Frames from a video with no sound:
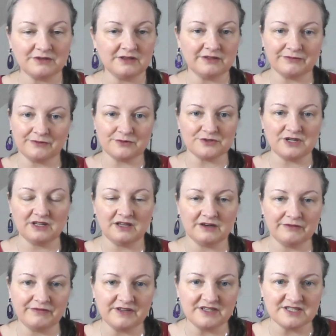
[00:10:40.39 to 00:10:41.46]
Well, of course, a lot of
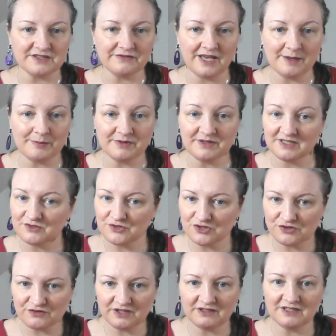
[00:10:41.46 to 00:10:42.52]
things have happened in
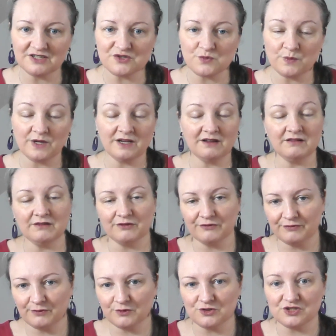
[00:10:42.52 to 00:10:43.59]
Australia as well,
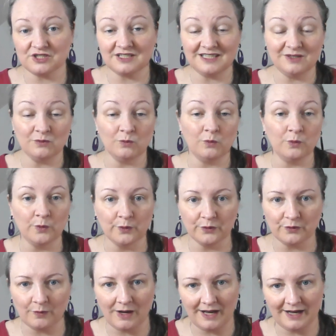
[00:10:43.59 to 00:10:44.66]
unfortunately,
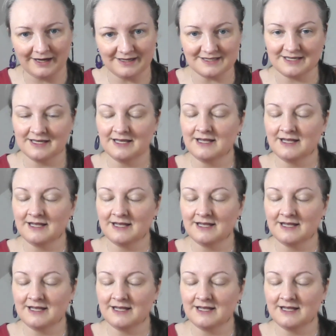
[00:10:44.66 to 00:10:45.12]
worldwide.